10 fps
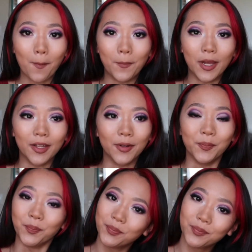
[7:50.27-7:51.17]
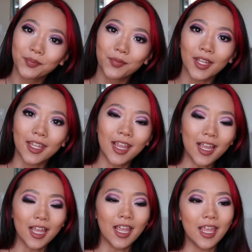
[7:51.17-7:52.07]
But yeah,
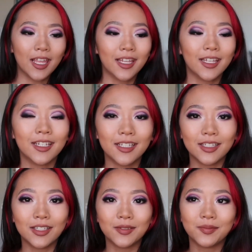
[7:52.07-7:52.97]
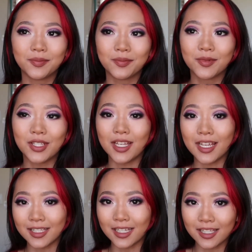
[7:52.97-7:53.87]
and see you
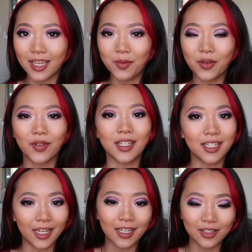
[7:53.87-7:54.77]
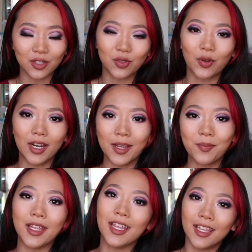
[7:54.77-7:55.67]
guys next time. Don't forget to like and subscribe,
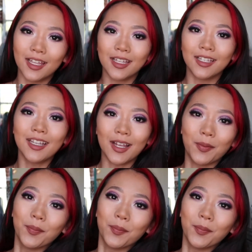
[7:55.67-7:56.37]
and yeah,